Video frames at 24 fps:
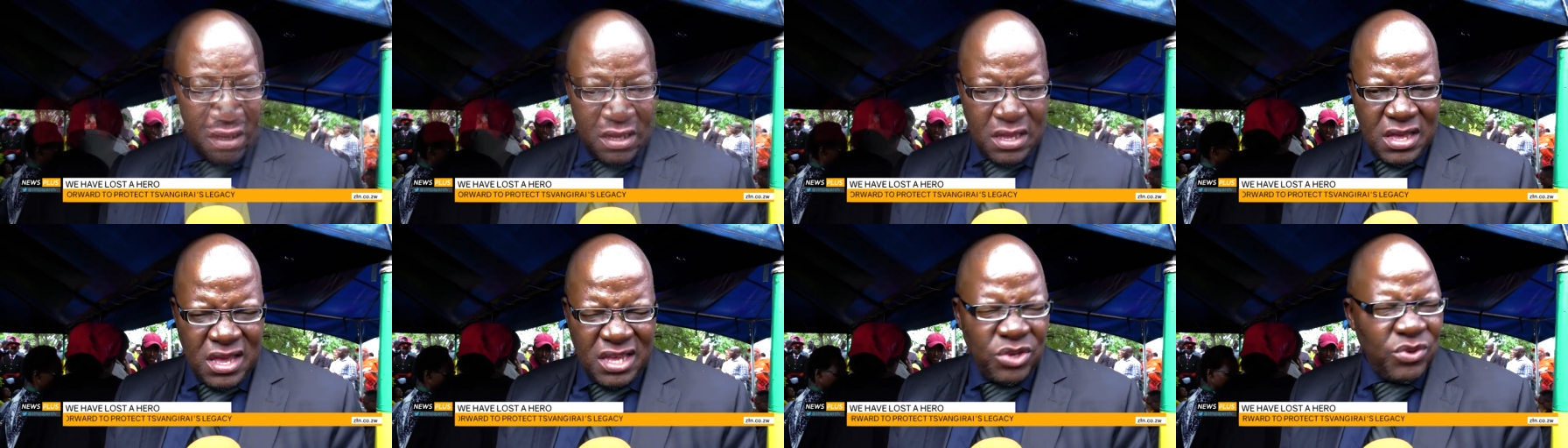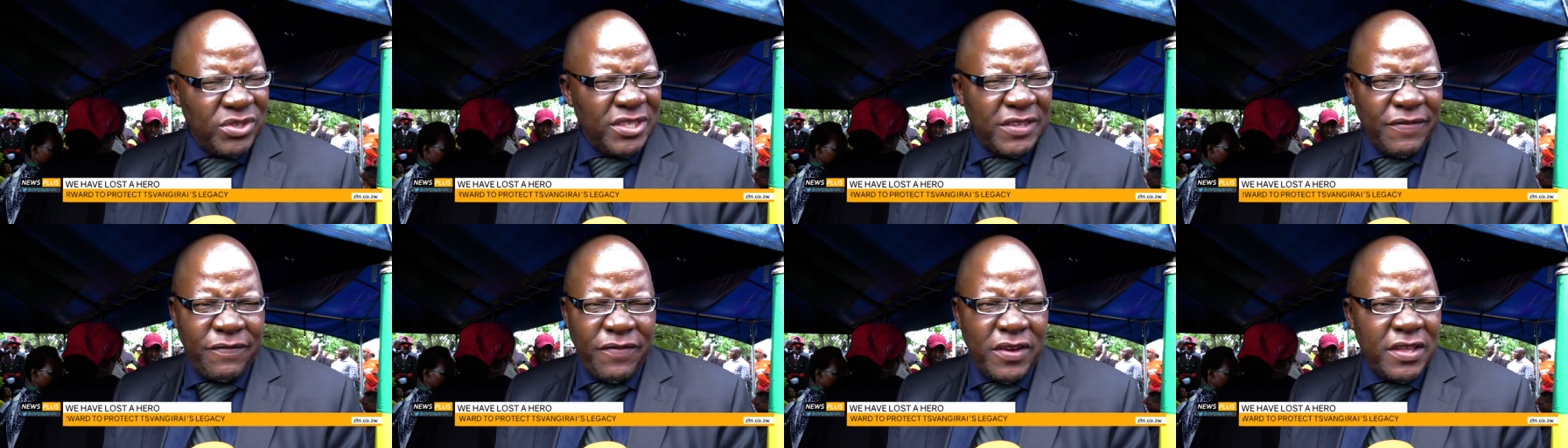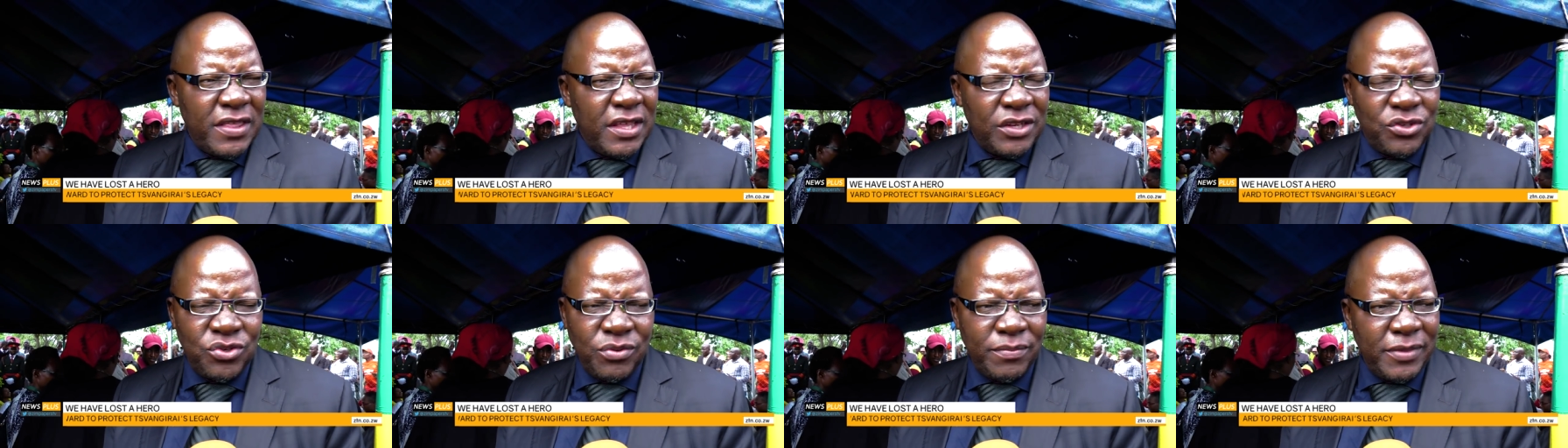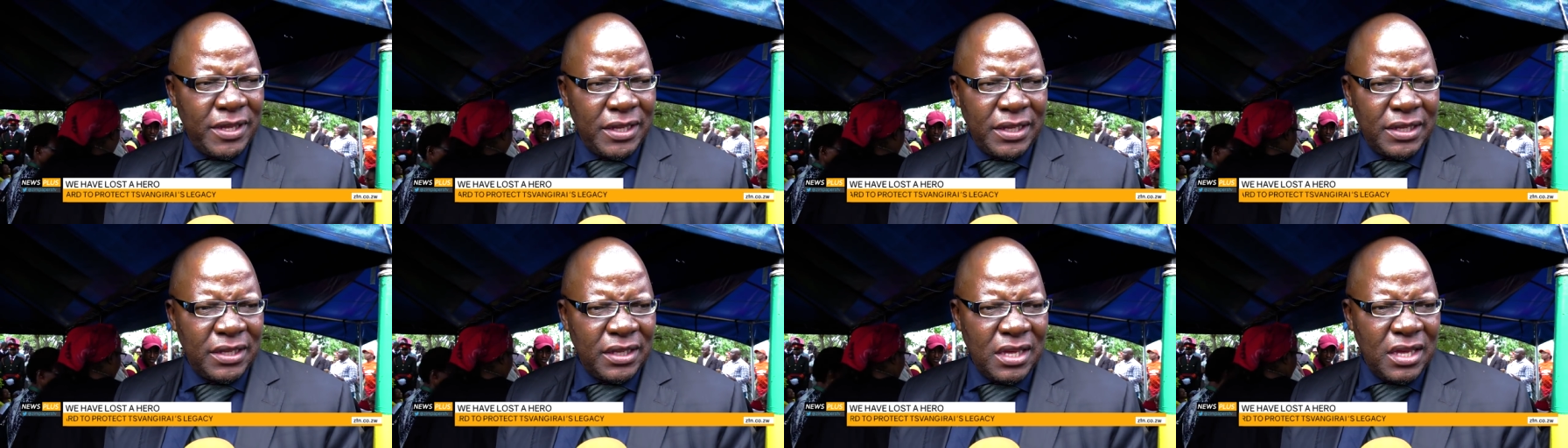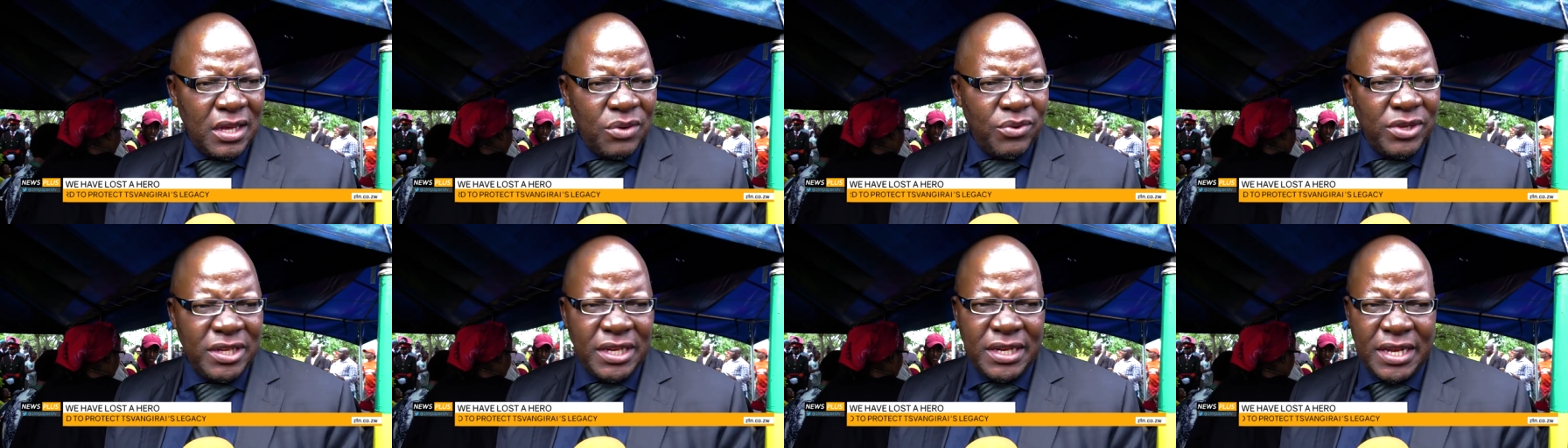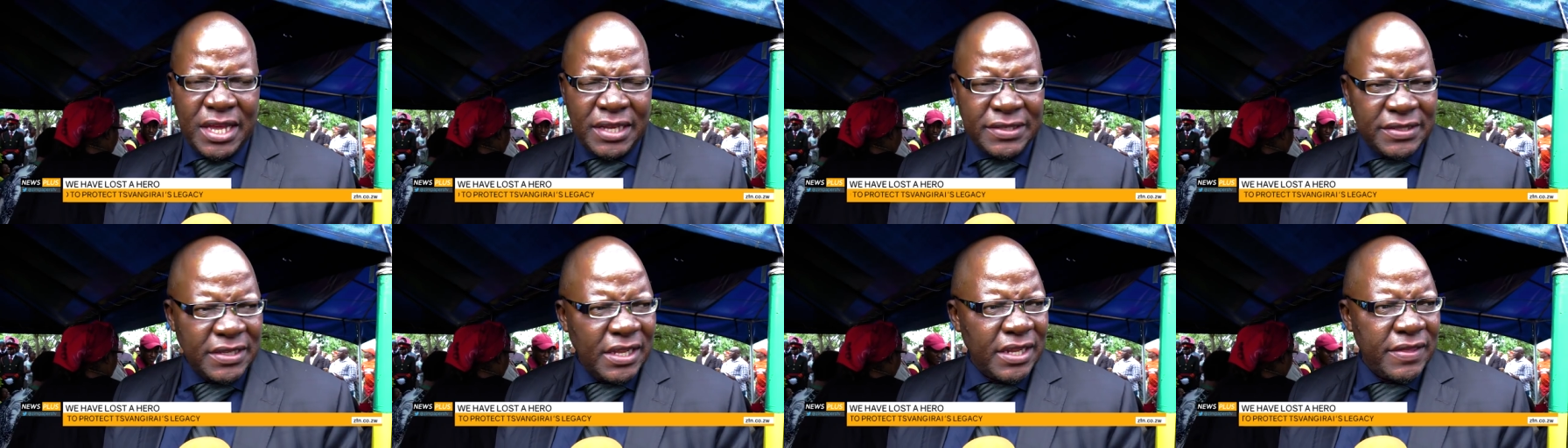Uh, he was a father to me, uh, with
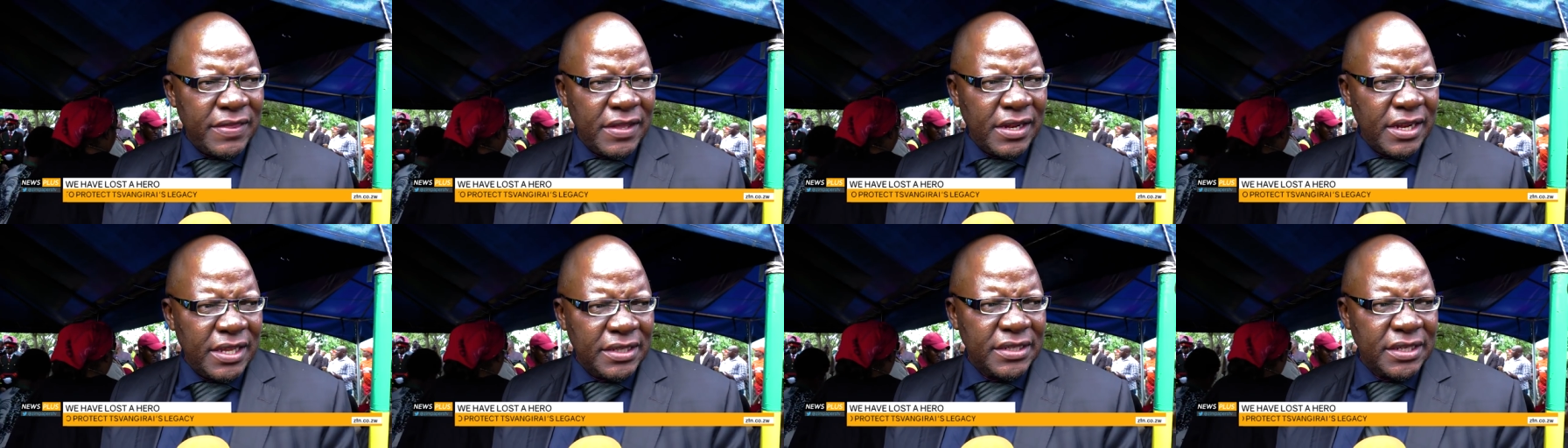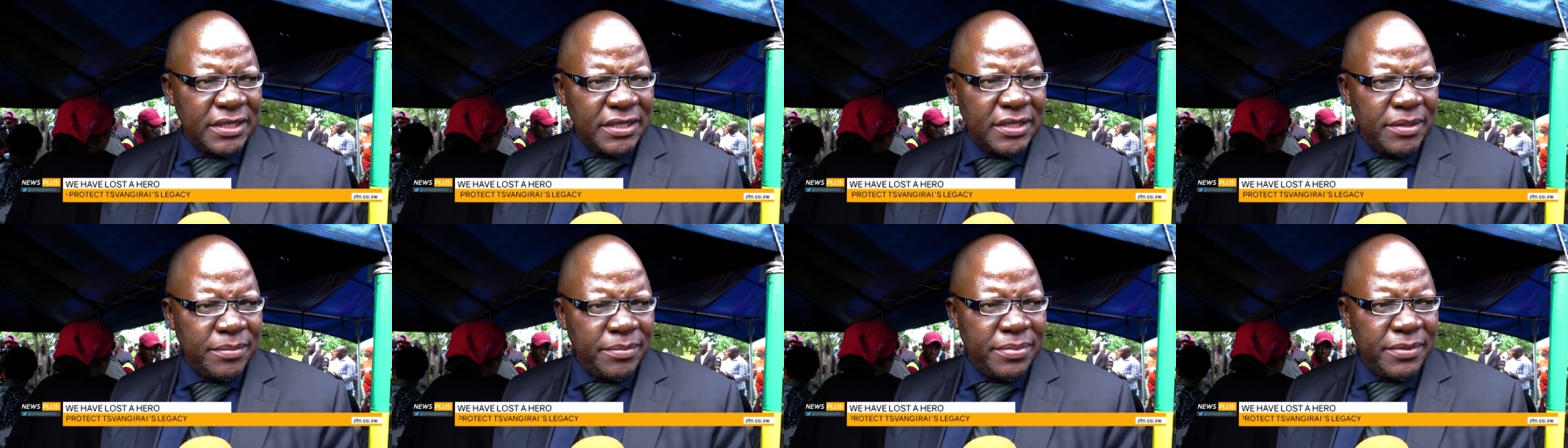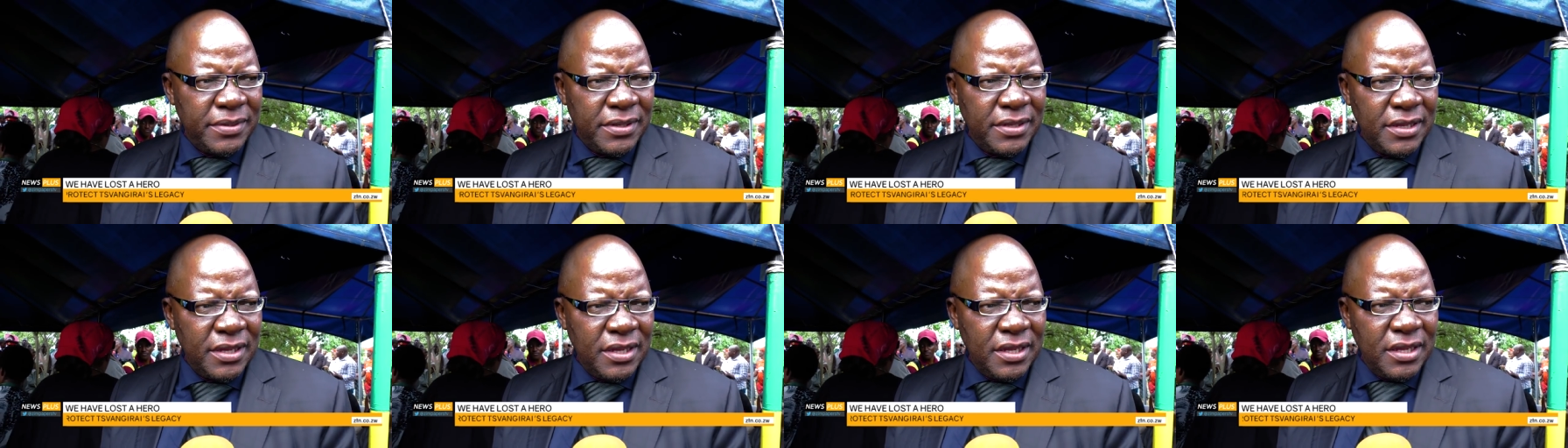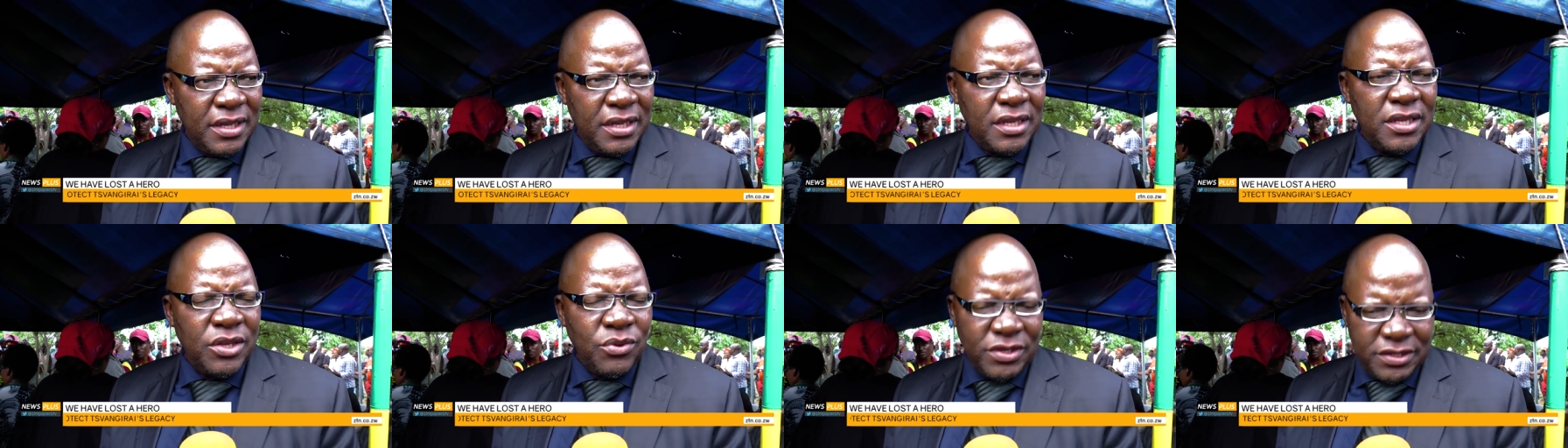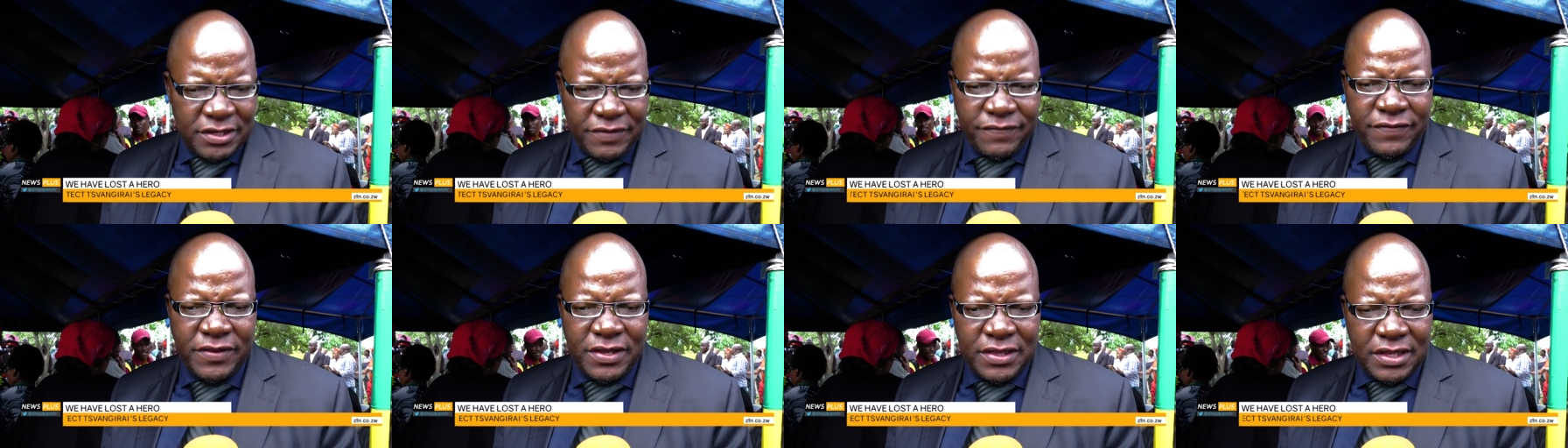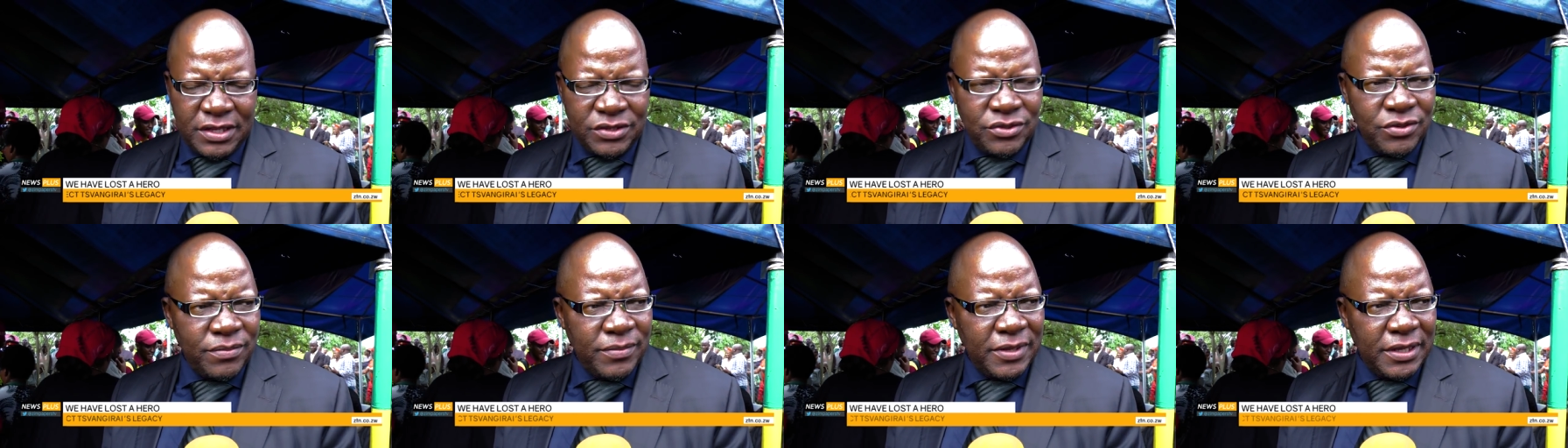an excellent relationship. He was a
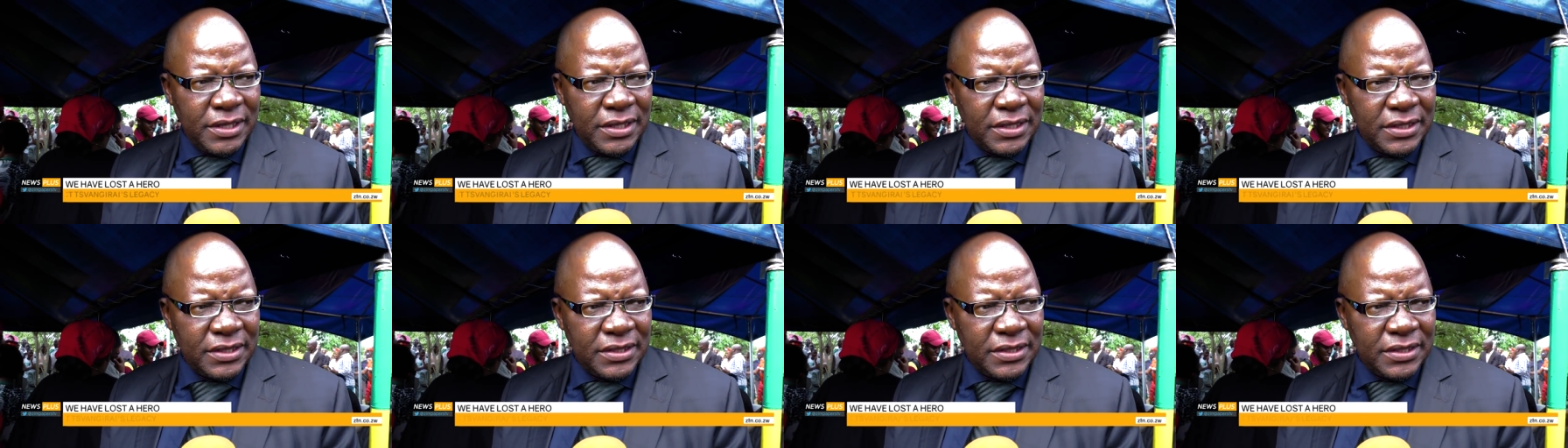father to me.